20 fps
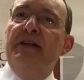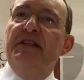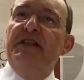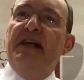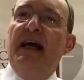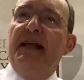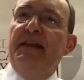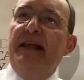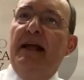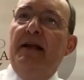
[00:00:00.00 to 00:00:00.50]
it's
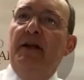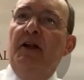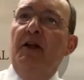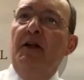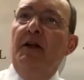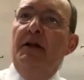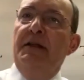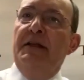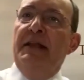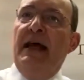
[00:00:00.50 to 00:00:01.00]
got that
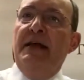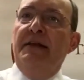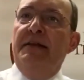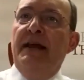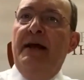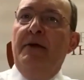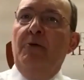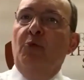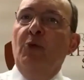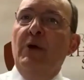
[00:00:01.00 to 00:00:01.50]
little that
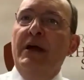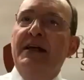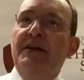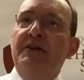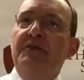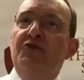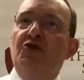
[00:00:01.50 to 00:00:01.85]
that red